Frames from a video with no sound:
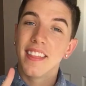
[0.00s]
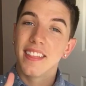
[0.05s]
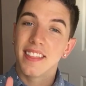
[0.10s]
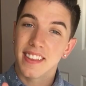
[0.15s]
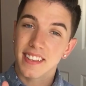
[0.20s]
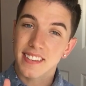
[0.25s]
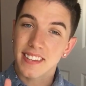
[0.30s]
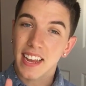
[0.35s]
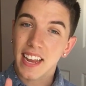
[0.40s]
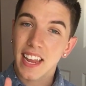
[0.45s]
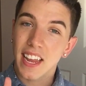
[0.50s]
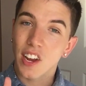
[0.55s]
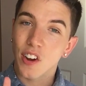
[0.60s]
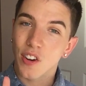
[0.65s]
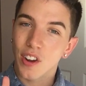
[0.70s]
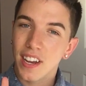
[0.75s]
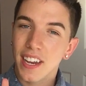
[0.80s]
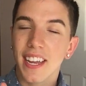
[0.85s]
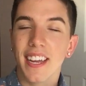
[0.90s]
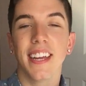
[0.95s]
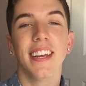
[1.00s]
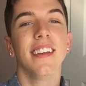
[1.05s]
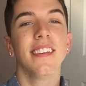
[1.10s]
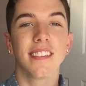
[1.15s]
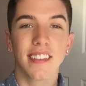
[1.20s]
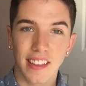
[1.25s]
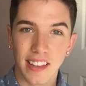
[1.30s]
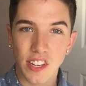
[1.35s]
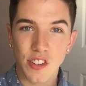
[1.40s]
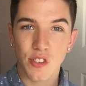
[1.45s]
The second ingredient is
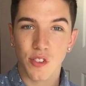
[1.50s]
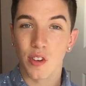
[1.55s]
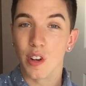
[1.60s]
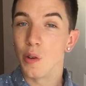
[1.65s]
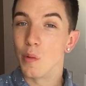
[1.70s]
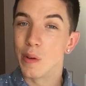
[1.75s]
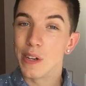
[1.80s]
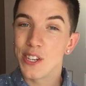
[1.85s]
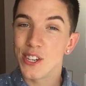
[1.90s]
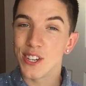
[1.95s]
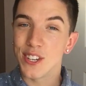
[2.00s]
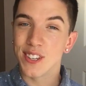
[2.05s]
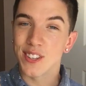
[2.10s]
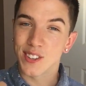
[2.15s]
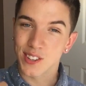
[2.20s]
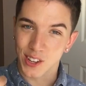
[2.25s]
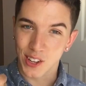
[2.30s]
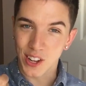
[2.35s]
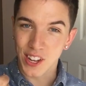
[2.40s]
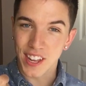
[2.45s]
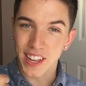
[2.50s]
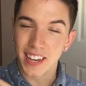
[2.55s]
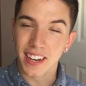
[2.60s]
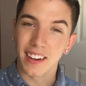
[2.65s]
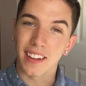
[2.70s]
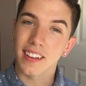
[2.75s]
glycerin, which is good.